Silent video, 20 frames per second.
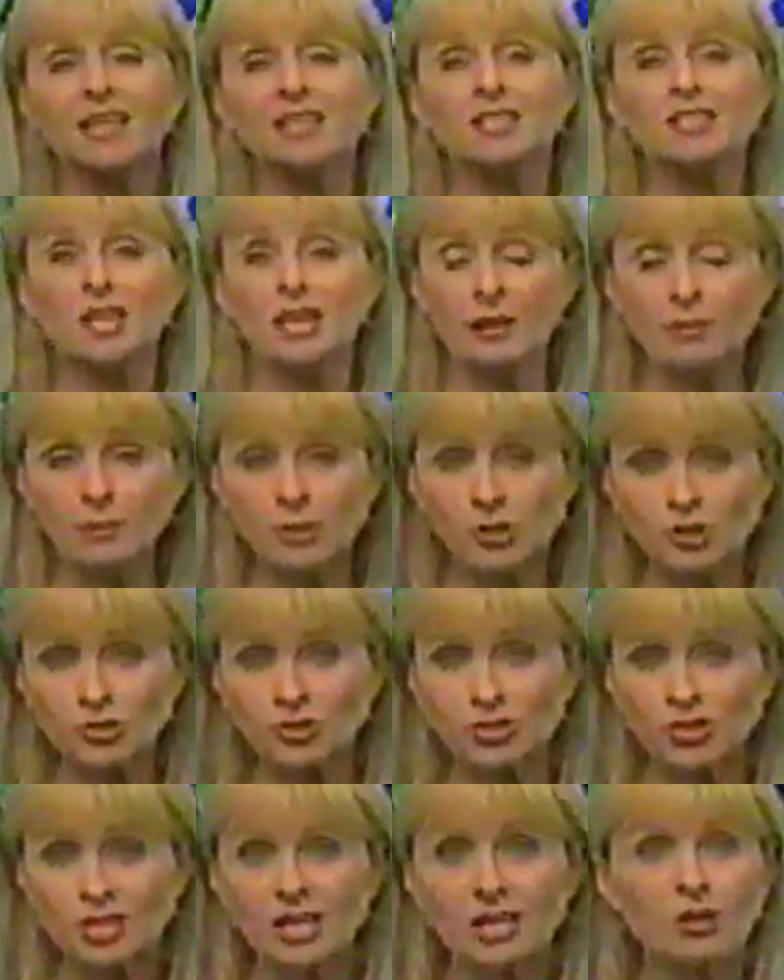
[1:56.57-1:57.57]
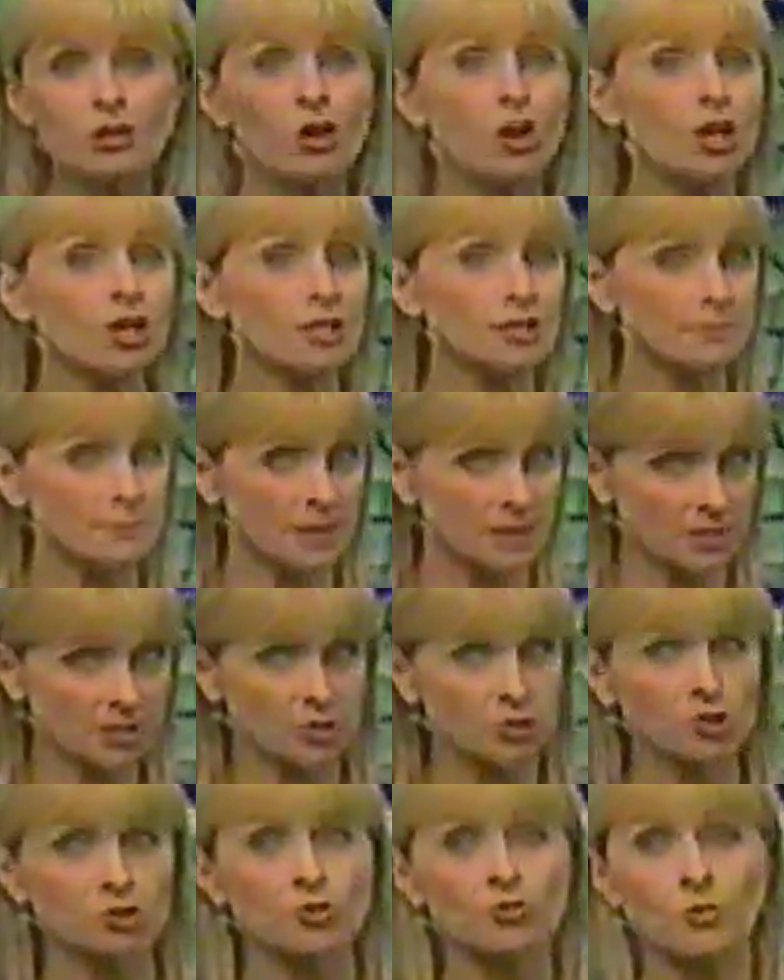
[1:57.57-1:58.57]
temperatures there are expected
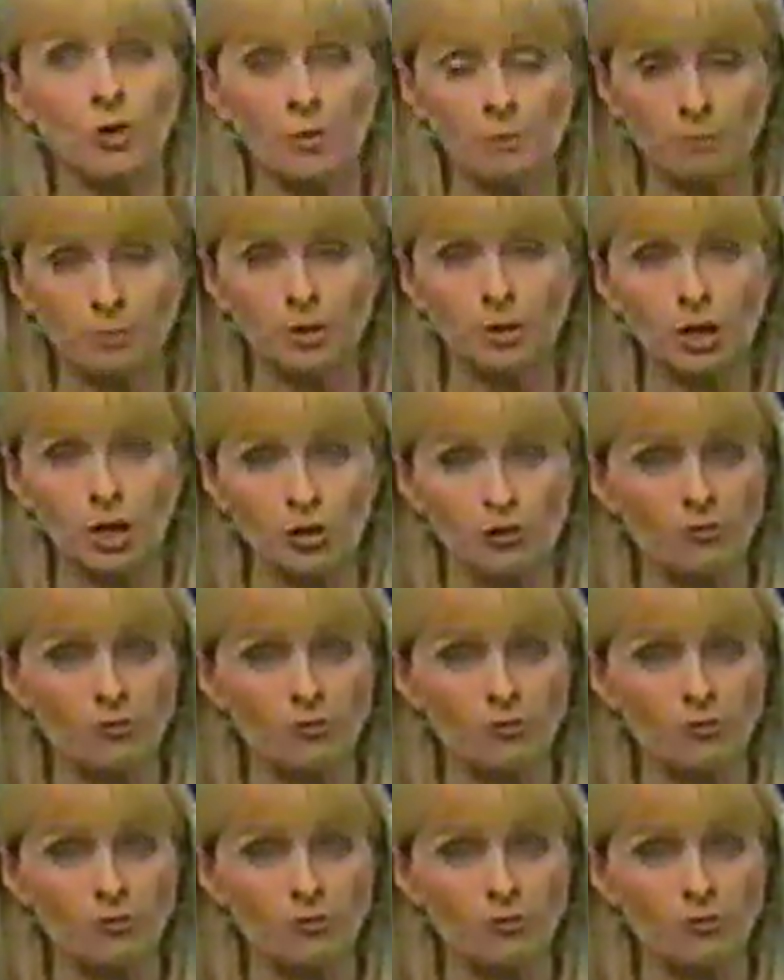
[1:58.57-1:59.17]
to drop below